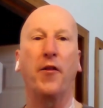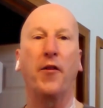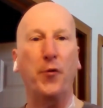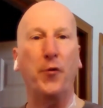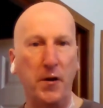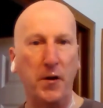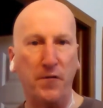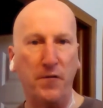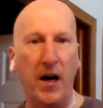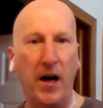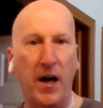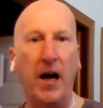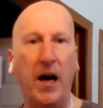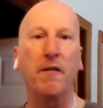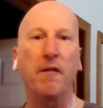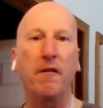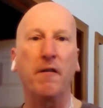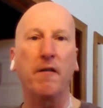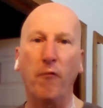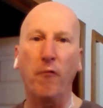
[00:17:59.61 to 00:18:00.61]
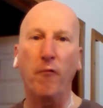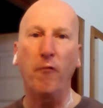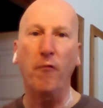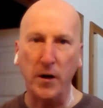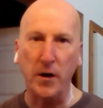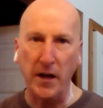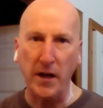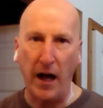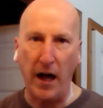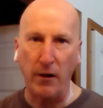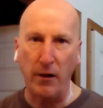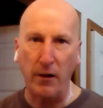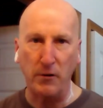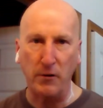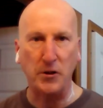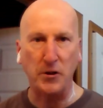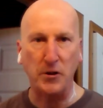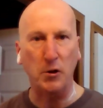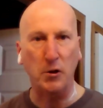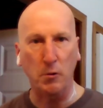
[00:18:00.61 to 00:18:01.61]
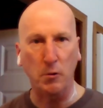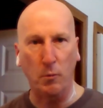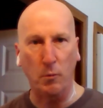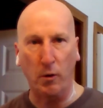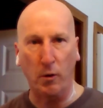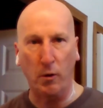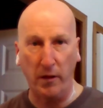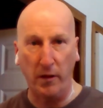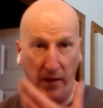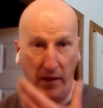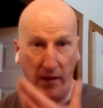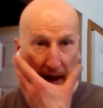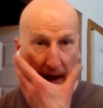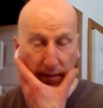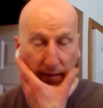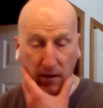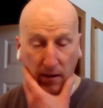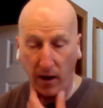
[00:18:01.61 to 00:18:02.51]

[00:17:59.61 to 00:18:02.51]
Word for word: $35, $40, a little more than that.